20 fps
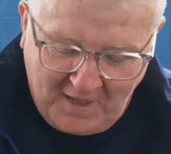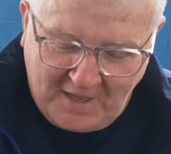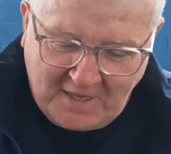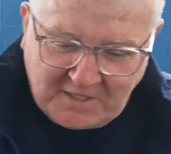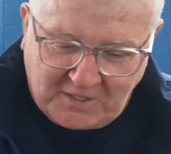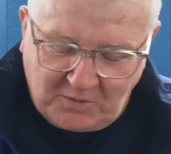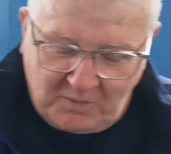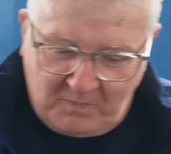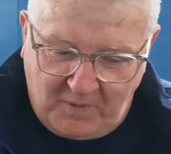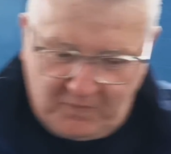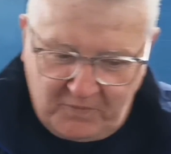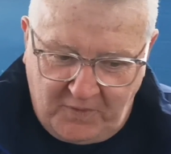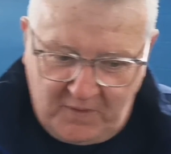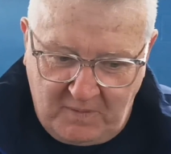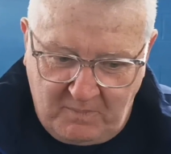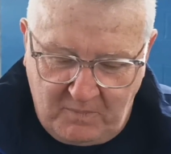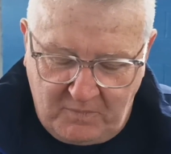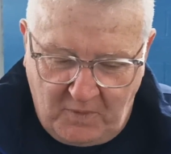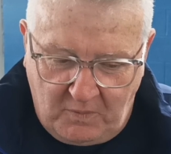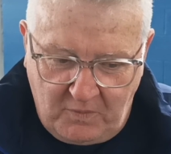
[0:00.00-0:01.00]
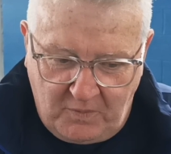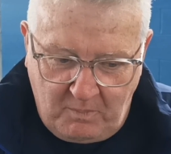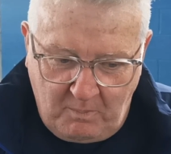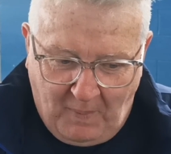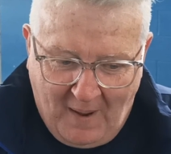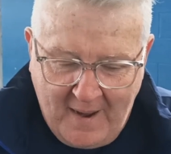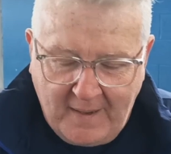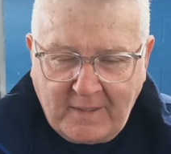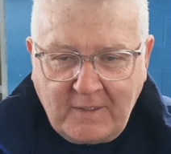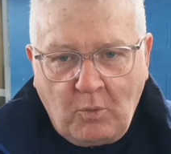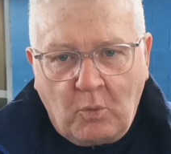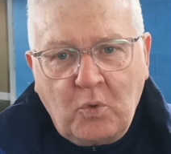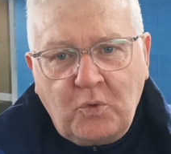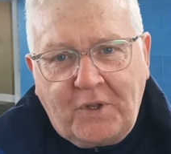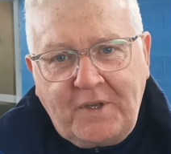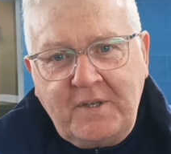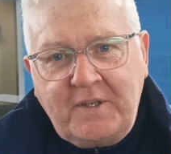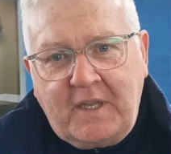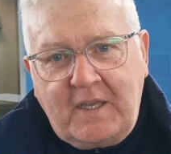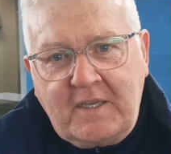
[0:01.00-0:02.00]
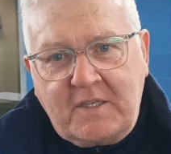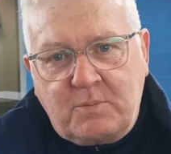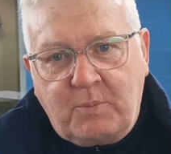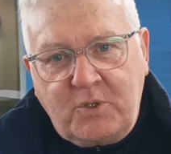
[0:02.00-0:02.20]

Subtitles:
So back in the olden days,